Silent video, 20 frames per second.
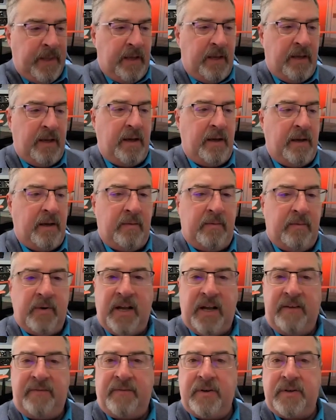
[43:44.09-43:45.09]
Uh, when
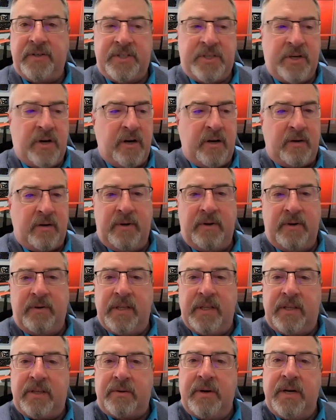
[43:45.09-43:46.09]
I first started, we were
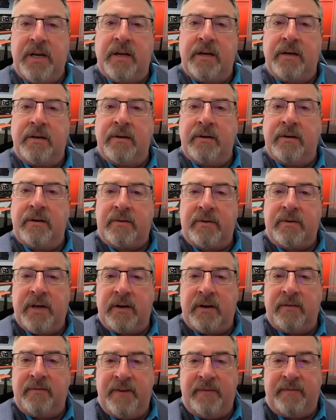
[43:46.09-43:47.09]
at three hundred thousand or three
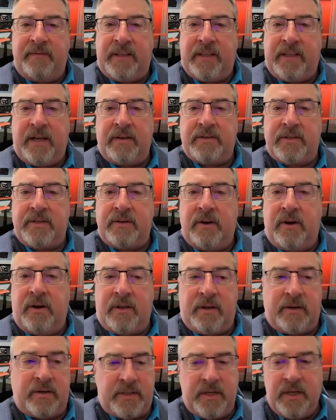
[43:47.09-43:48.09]
hundred fifty thousand
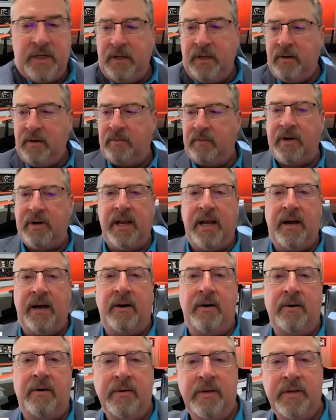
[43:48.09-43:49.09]
dollars. We're
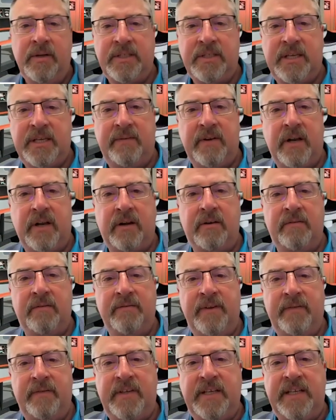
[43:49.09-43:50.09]
now seven hundred
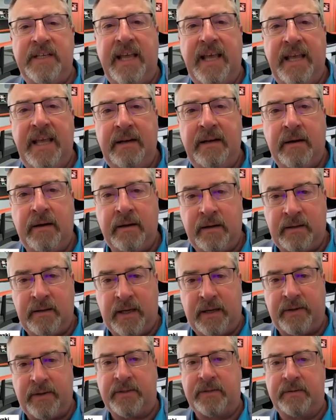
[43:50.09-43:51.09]
fifty thousand to eight hundred
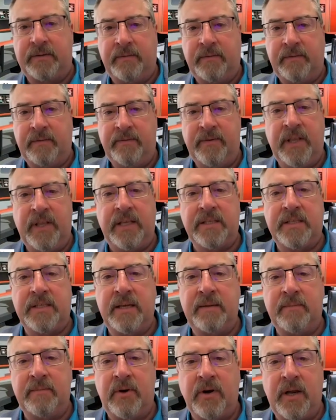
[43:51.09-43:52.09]
thousand dollars for that
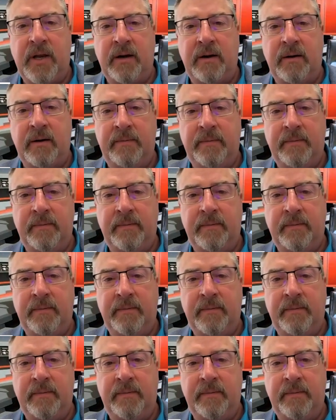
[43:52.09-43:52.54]
same grader.